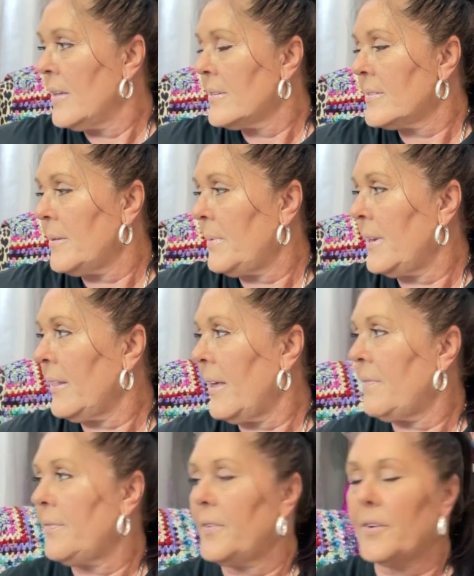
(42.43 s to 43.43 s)
Somebody
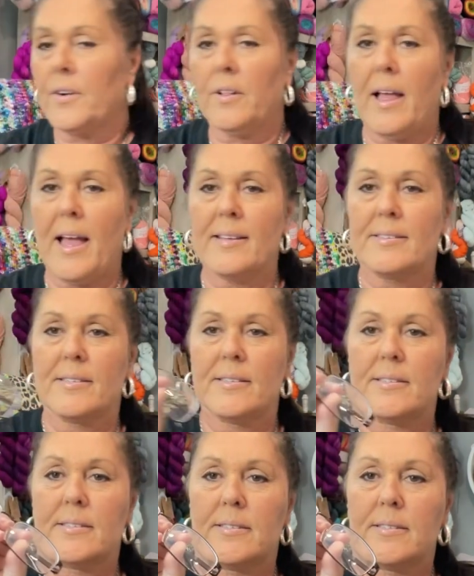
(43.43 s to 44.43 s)
left their
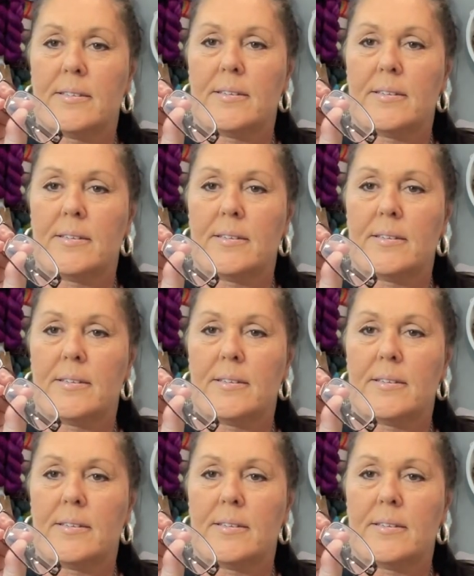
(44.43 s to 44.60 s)
glasses